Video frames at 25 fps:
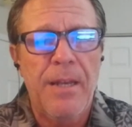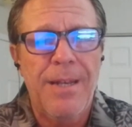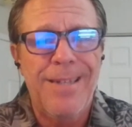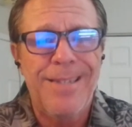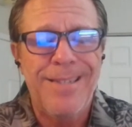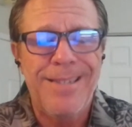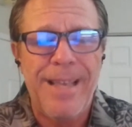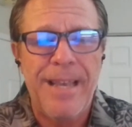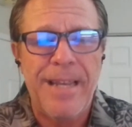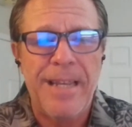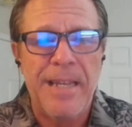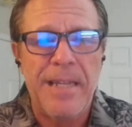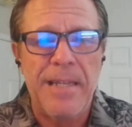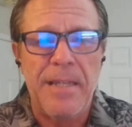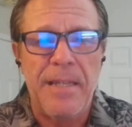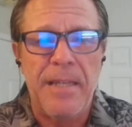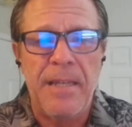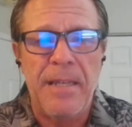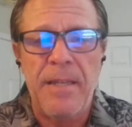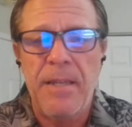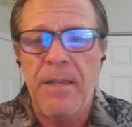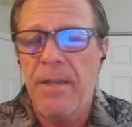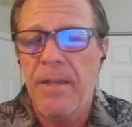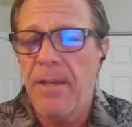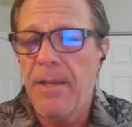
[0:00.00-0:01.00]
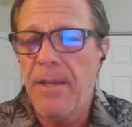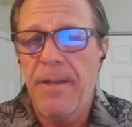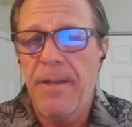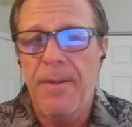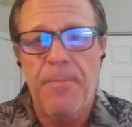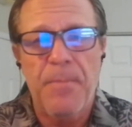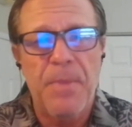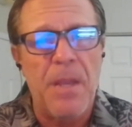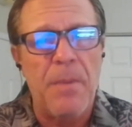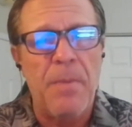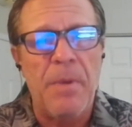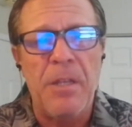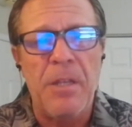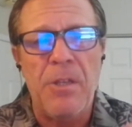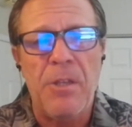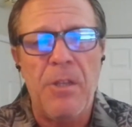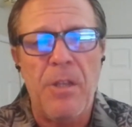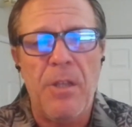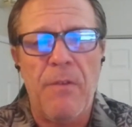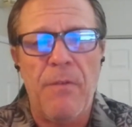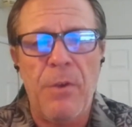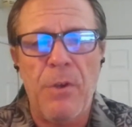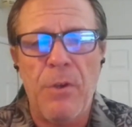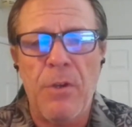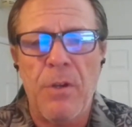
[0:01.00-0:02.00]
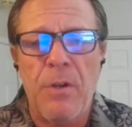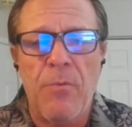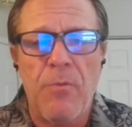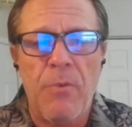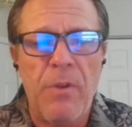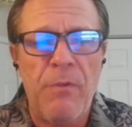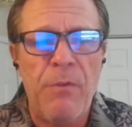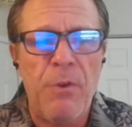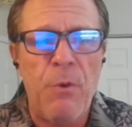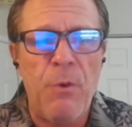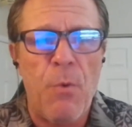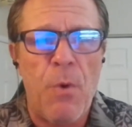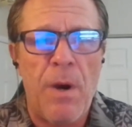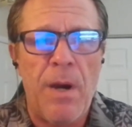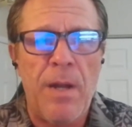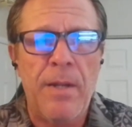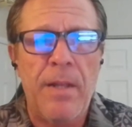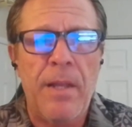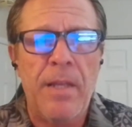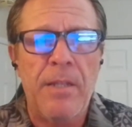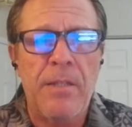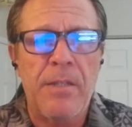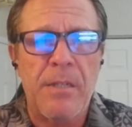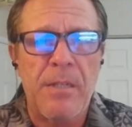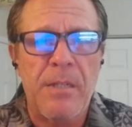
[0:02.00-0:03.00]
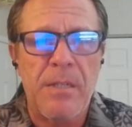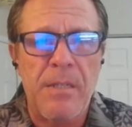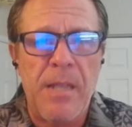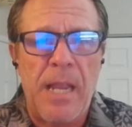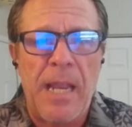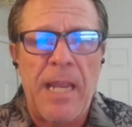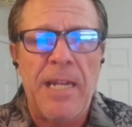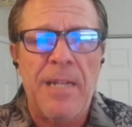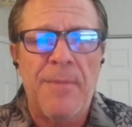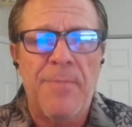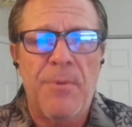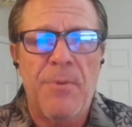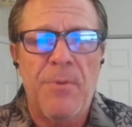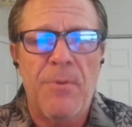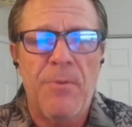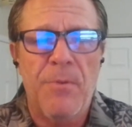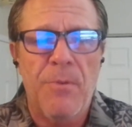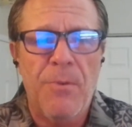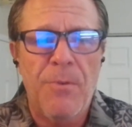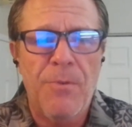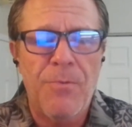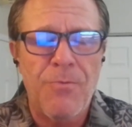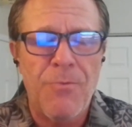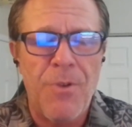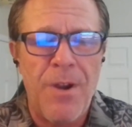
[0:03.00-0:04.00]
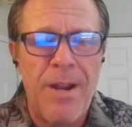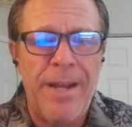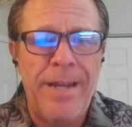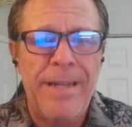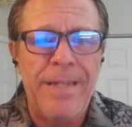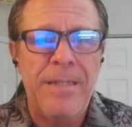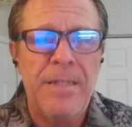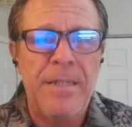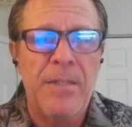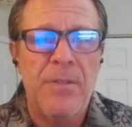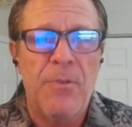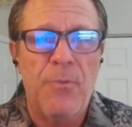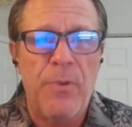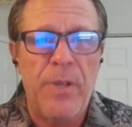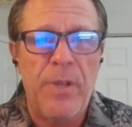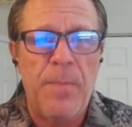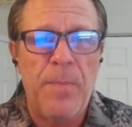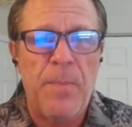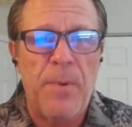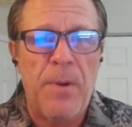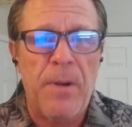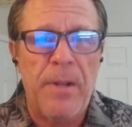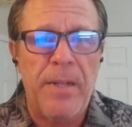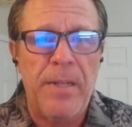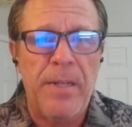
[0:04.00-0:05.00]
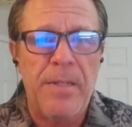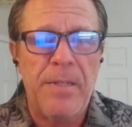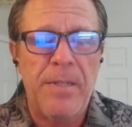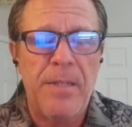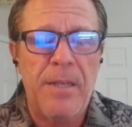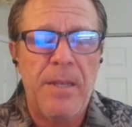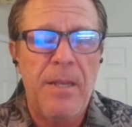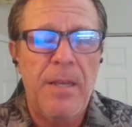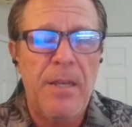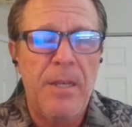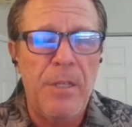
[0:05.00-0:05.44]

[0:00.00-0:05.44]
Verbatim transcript: Secondly, I mean, if you're gonna if you want a sustainable rise in the wheat price,